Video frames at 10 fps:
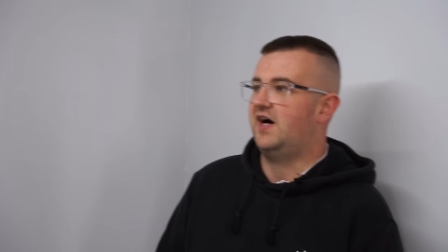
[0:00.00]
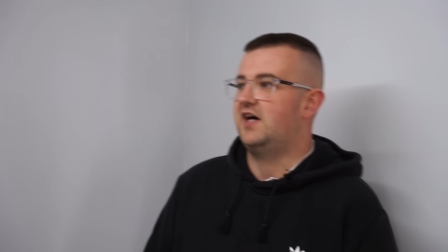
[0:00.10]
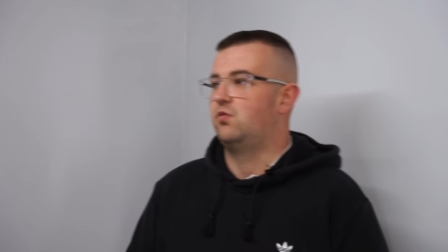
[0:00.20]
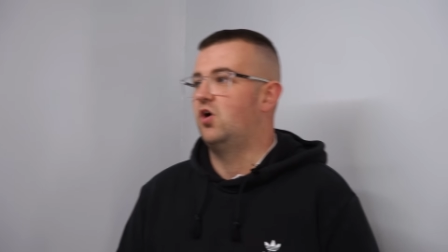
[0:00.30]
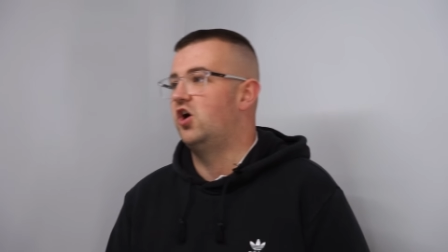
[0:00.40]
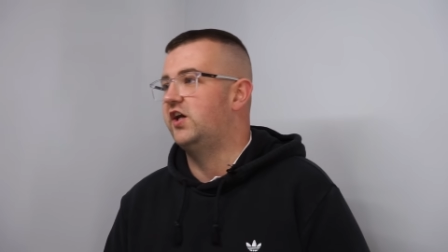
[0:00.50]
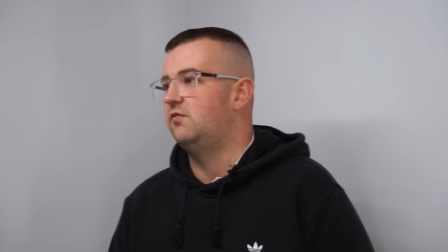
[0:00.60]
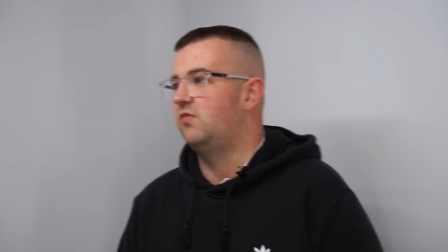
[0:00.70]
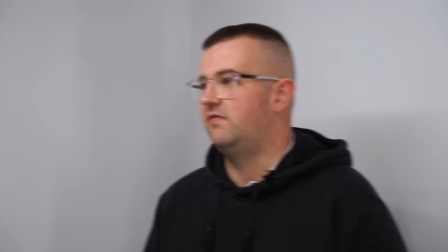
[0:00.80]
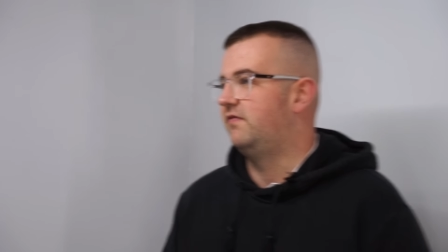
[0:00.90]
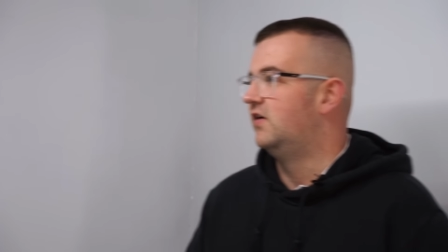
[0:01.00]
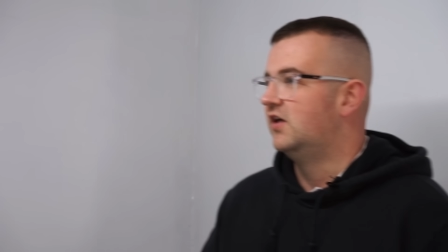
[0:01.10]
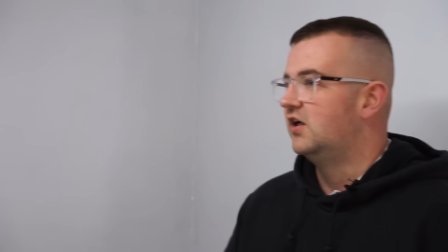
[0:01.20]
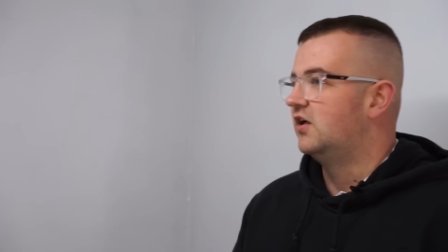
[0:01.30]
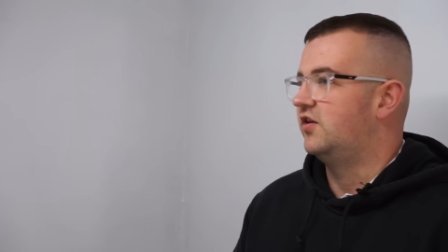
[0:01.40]
had, working with
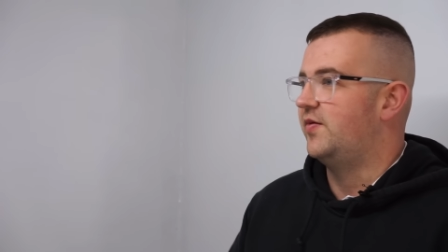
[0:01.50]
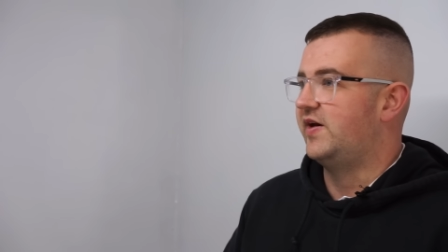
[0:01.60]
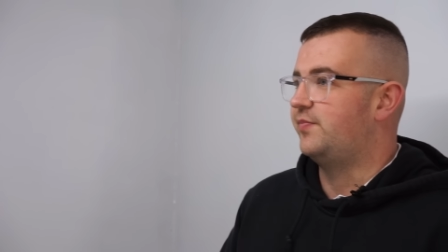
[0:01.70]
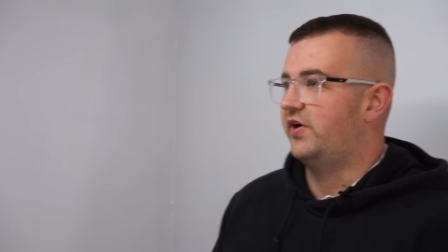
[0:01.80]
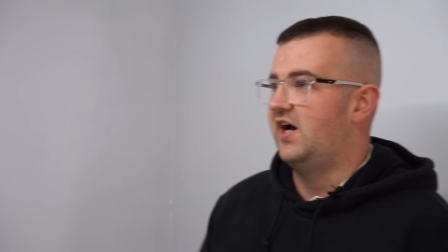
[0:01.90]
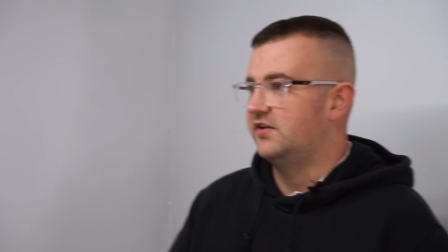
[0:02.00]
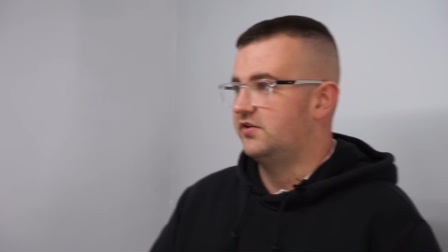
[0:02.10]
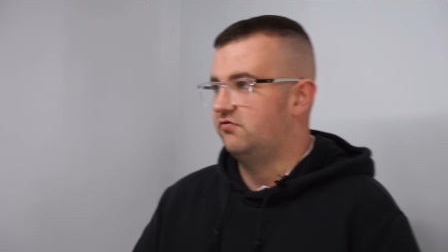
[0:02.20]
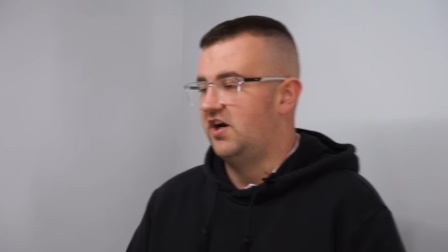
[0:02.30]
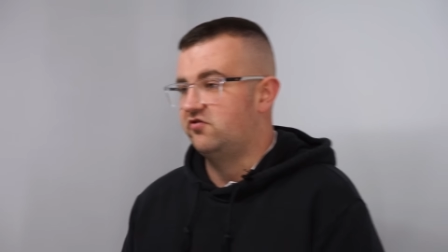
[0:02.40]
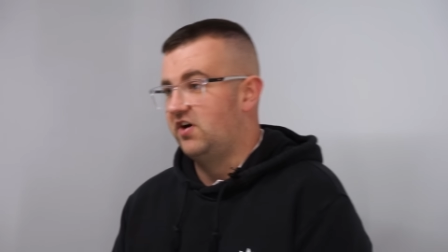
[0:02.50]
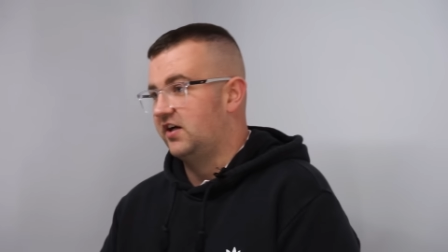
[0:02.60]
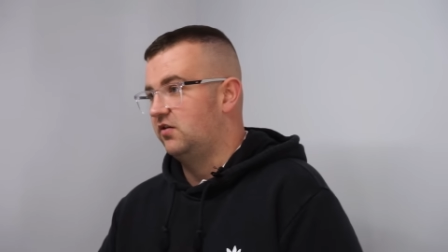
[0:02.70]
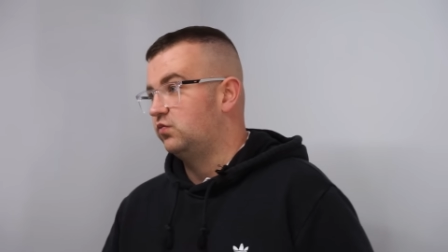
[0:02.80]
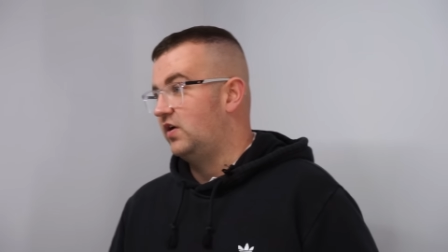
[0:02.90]
the big brands, Red
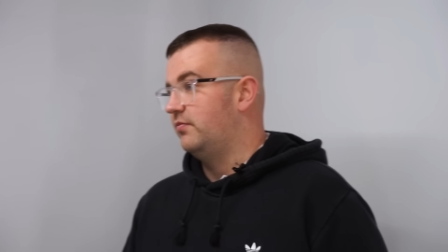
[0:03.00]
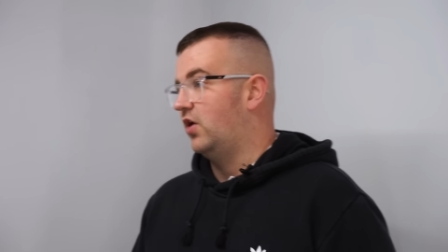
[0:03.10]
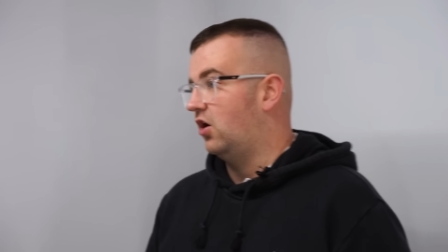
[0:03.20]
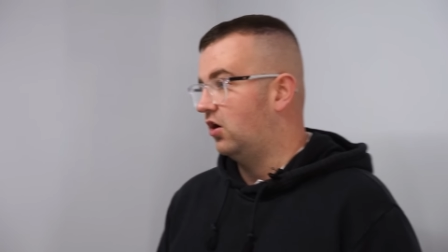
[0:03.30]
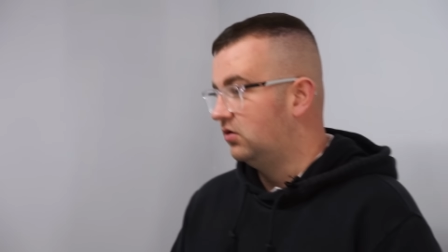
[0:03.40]
Dragon, Winmore.